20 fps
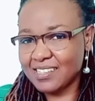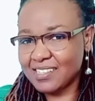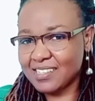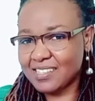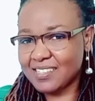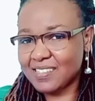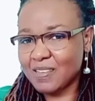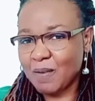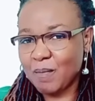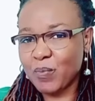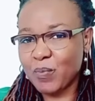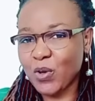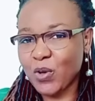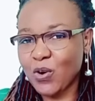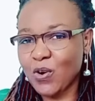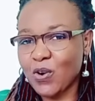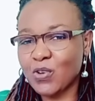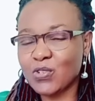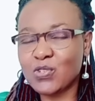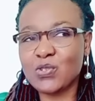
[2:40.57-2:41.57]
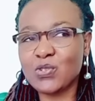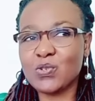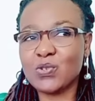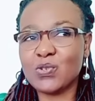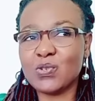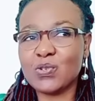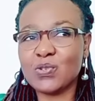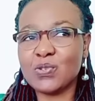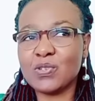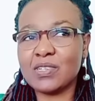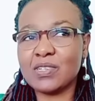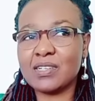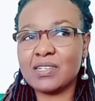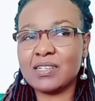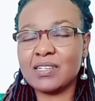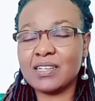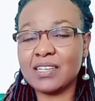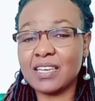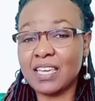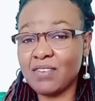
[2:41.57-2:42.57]
or to give
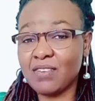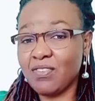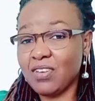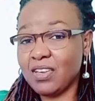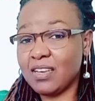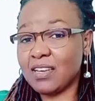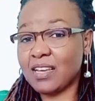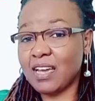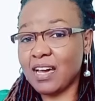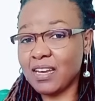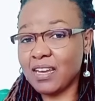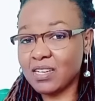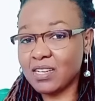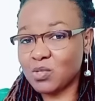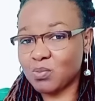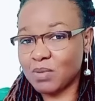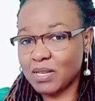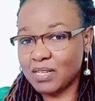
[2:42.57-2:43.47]
encouragement